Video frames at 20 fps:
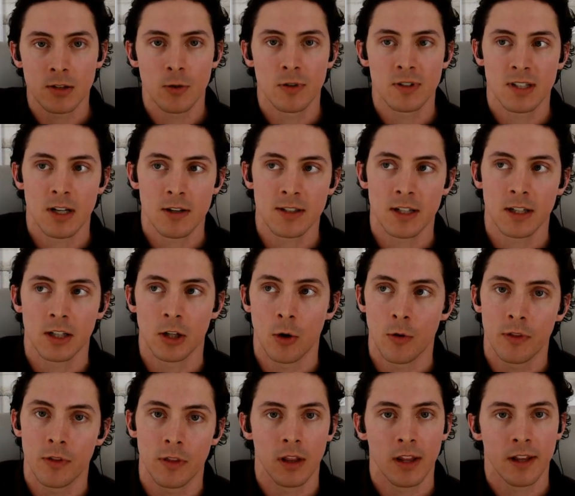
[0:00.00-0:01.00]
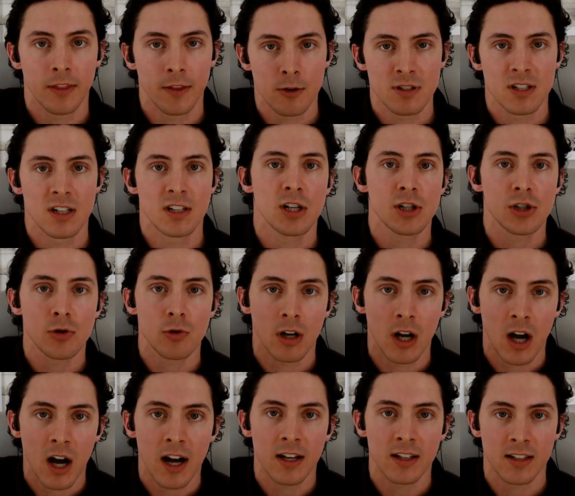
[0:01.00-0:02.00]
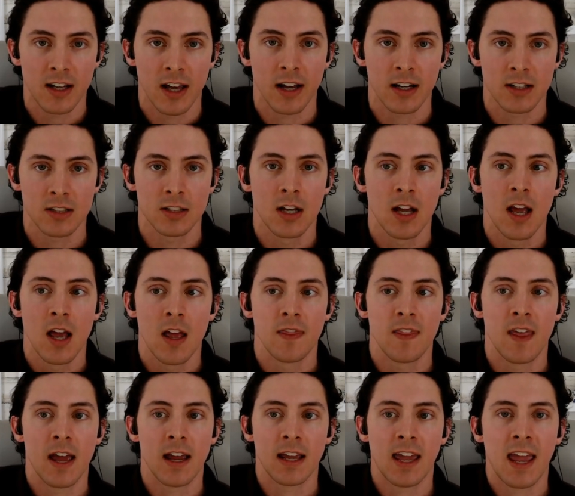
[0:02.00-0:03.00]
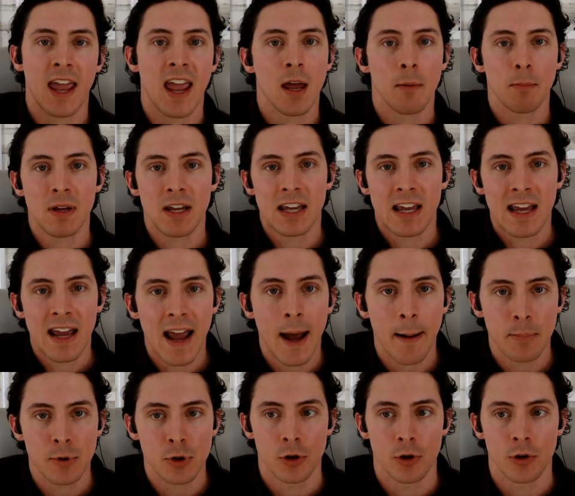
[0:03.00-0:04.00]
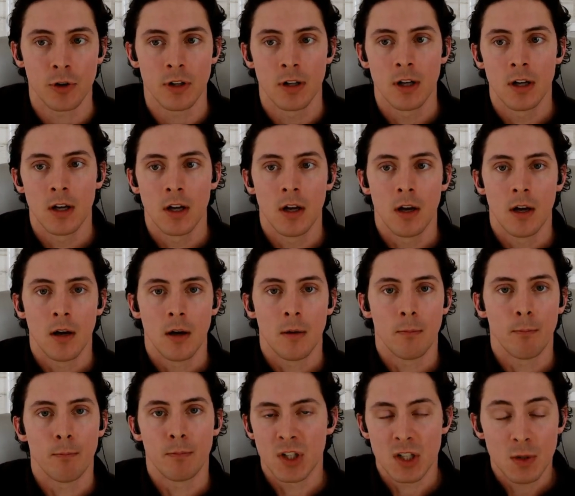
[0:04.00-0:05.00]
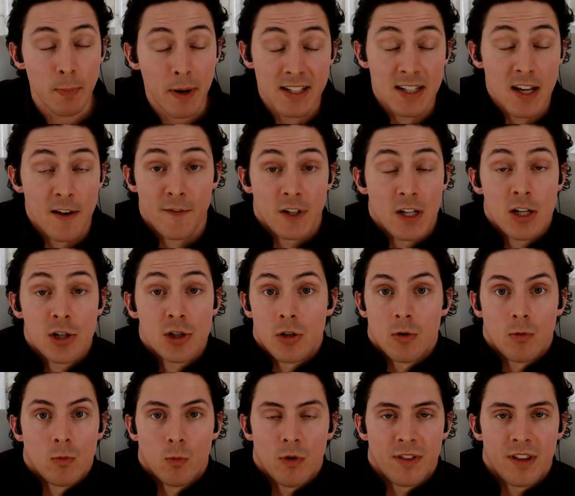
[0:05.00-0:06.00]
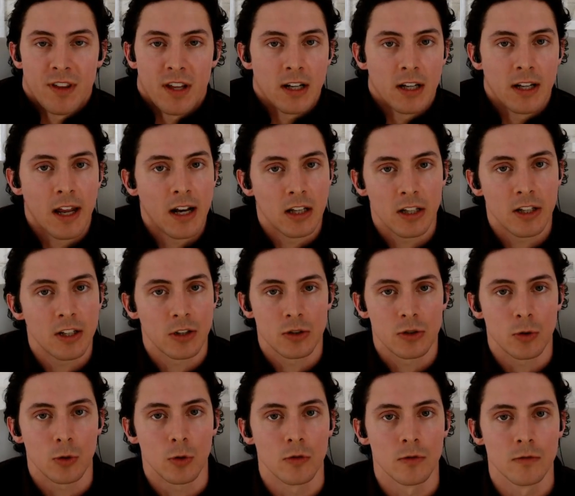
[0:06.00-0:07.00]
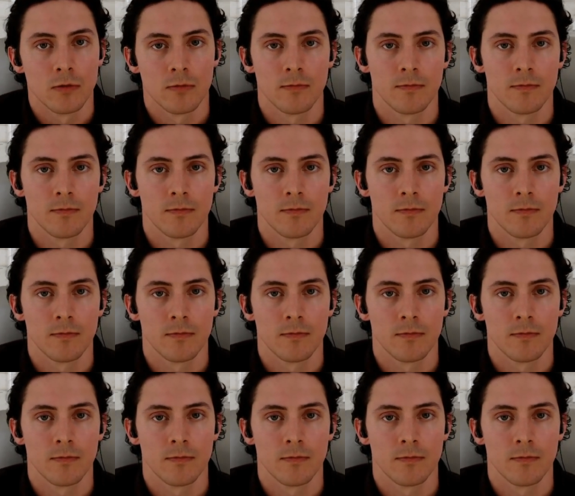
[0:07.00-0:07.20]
So it sounds like, you know, like there's additional context that can't be captured just by definition within an analytics tool.